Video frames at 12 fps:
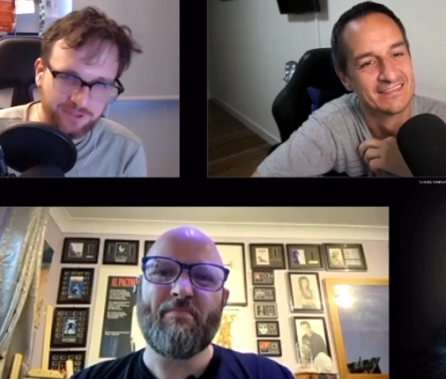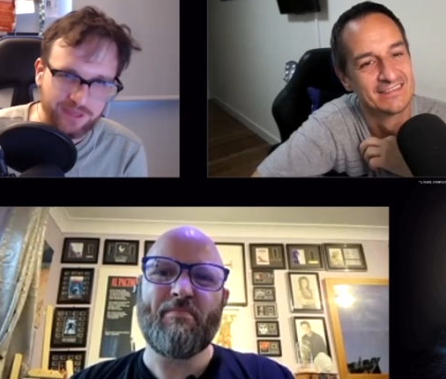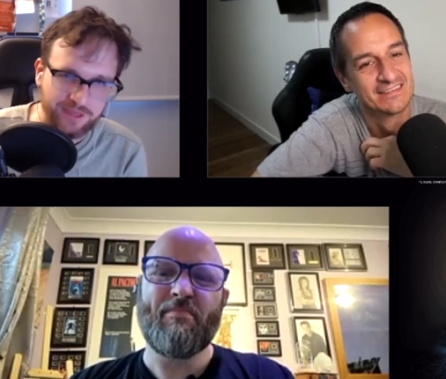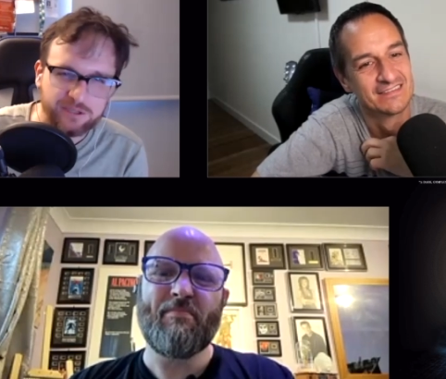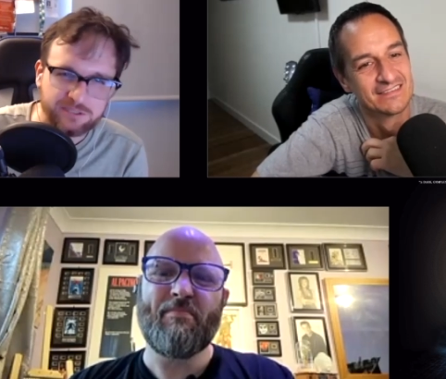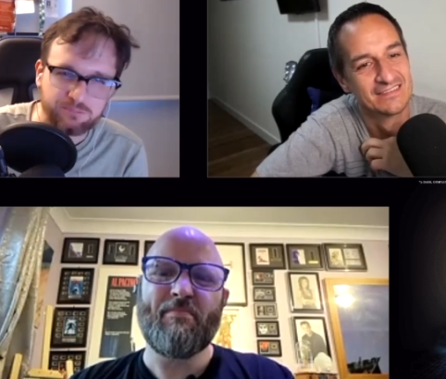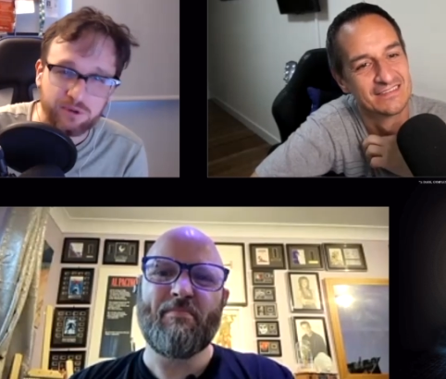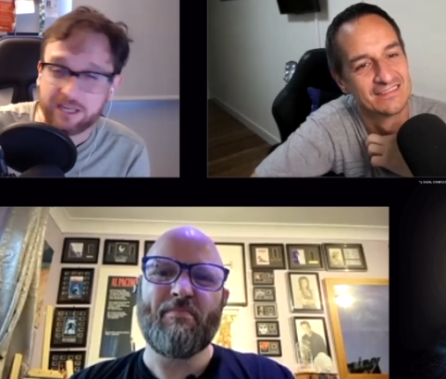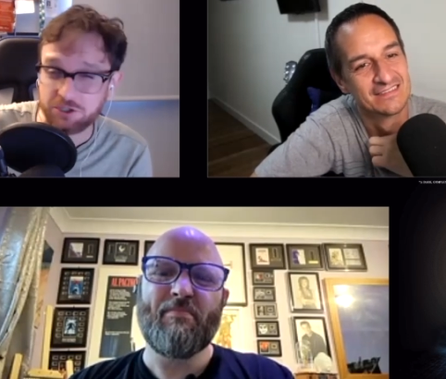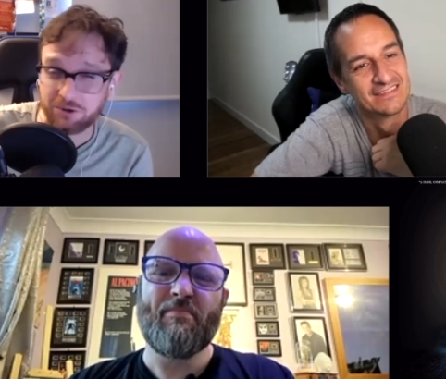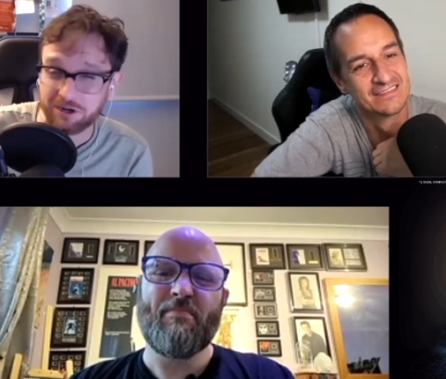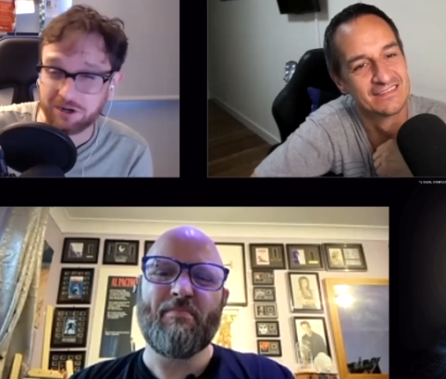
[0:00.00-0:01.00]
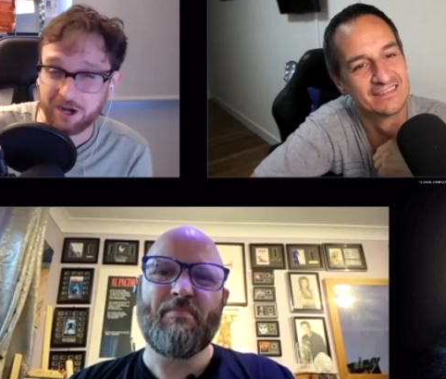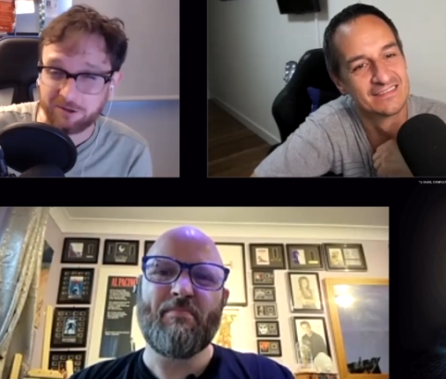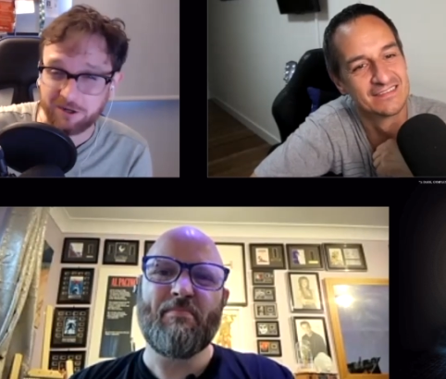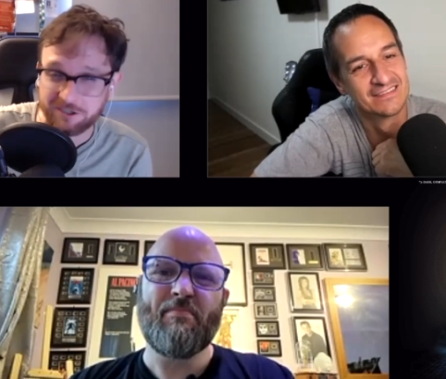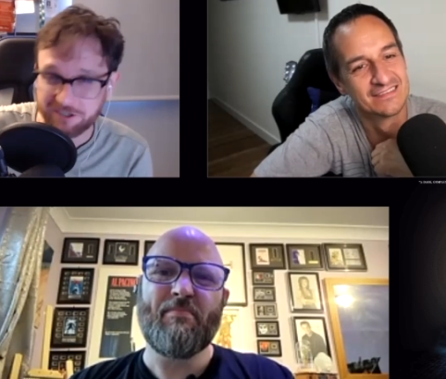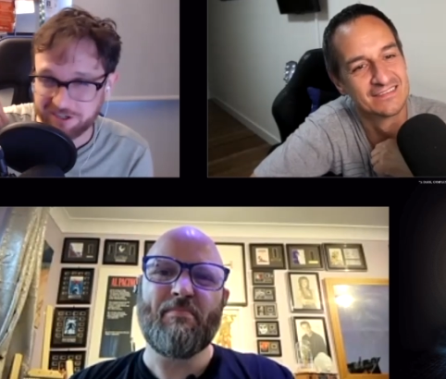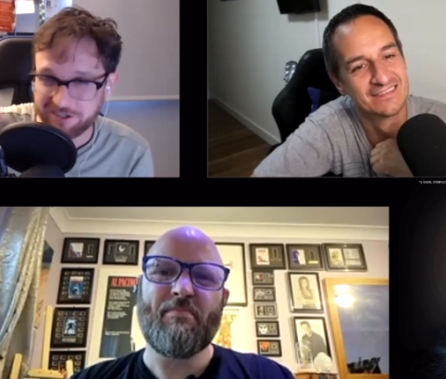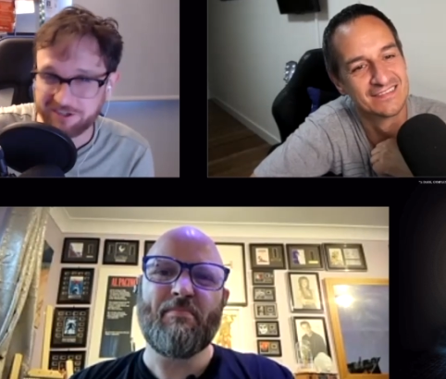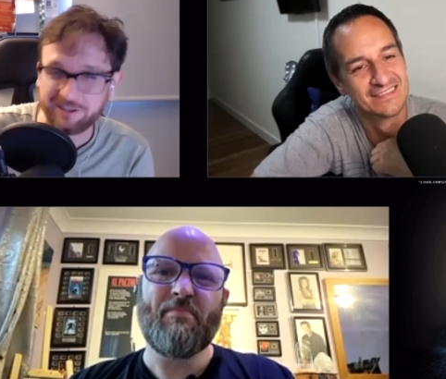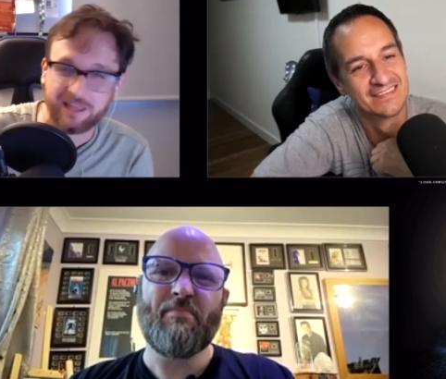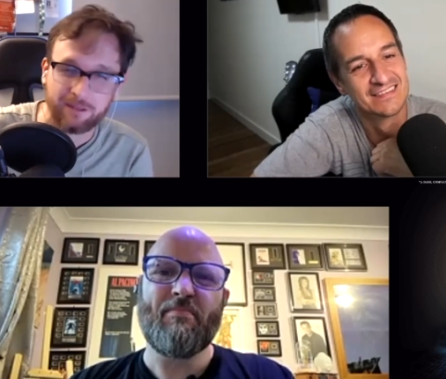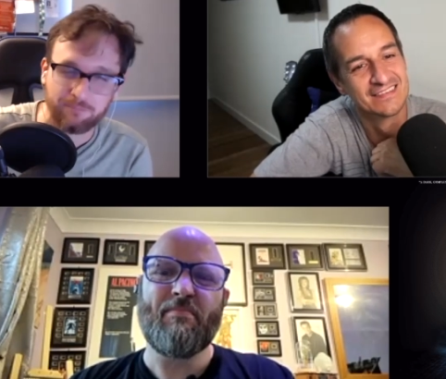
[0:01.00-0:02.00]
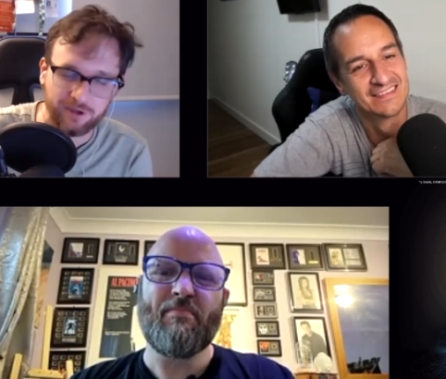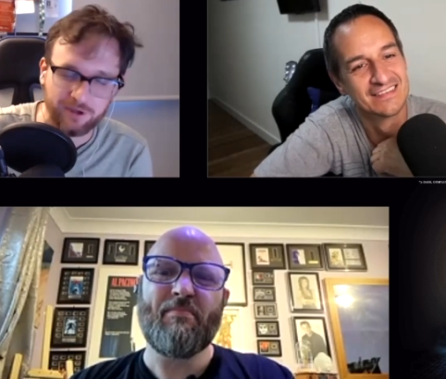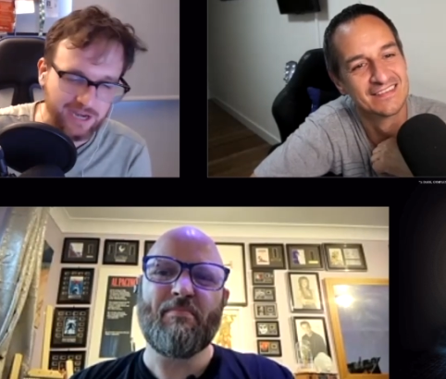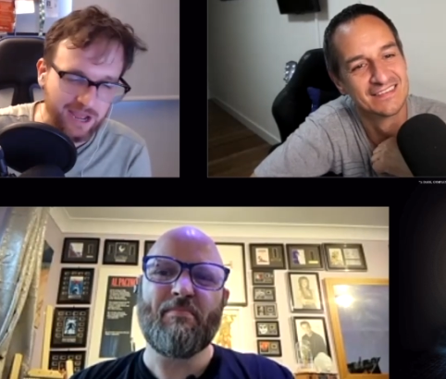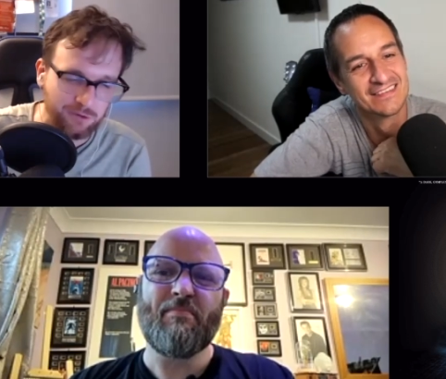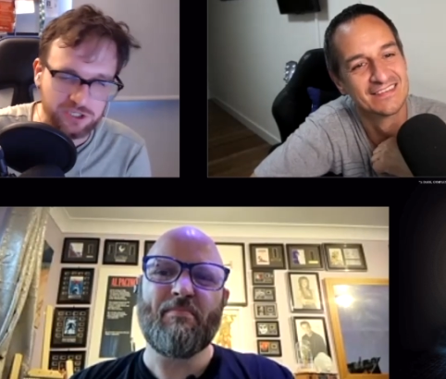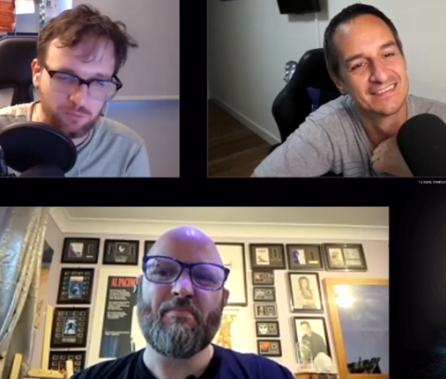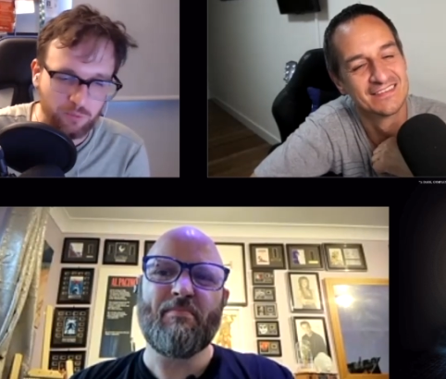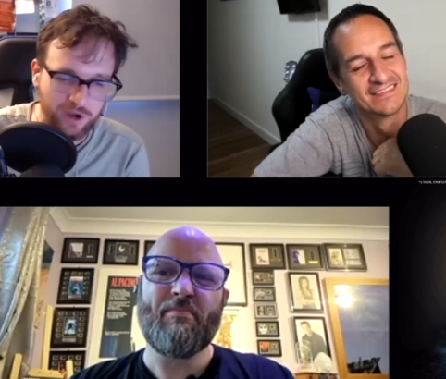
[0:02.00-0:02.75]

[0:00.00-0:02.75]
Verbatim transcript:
Speaker 1: was put into a cover and put in, I would just whatever my